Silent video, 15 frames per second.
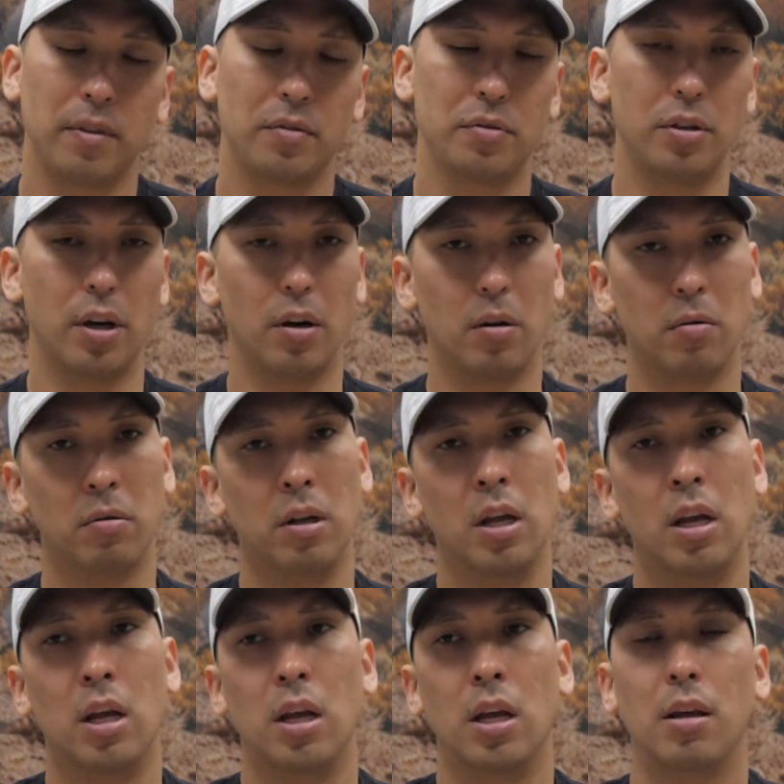So
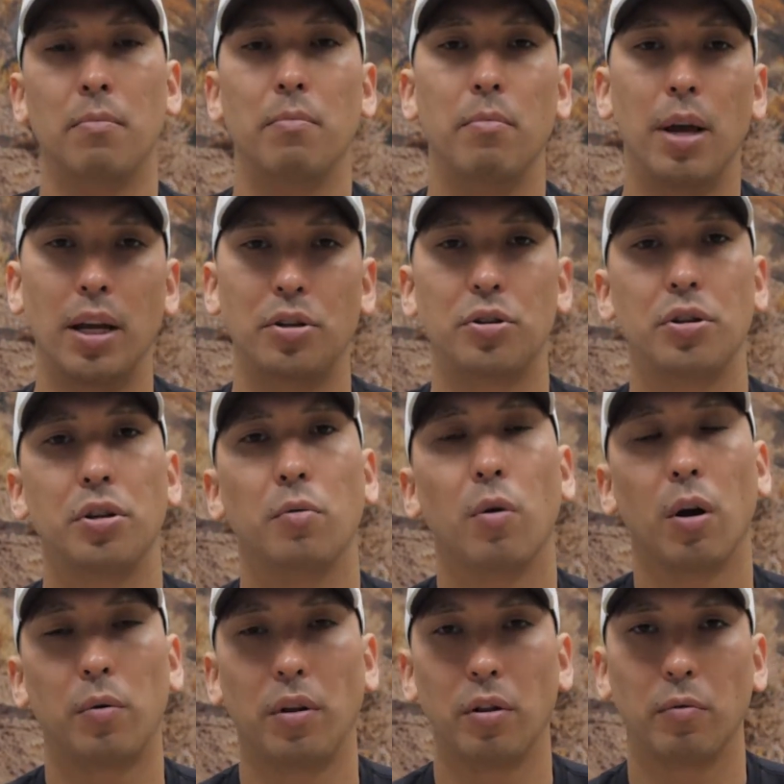make sure you
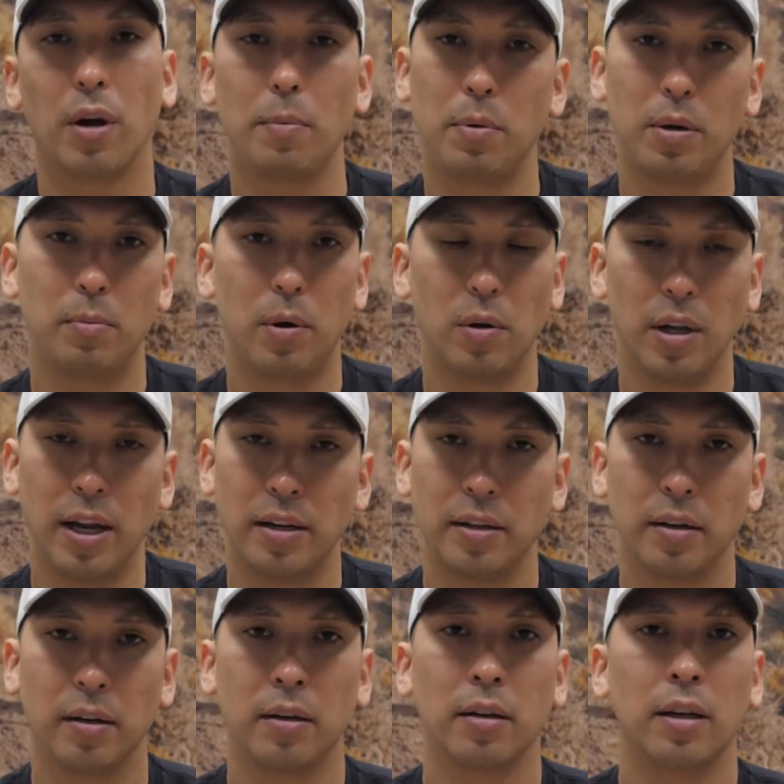work with a reputable
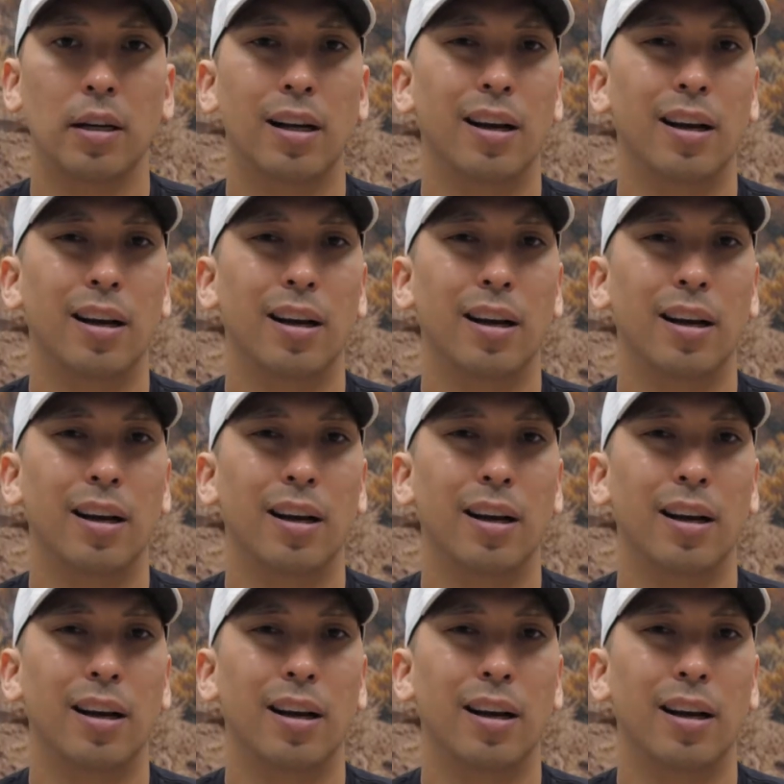lender.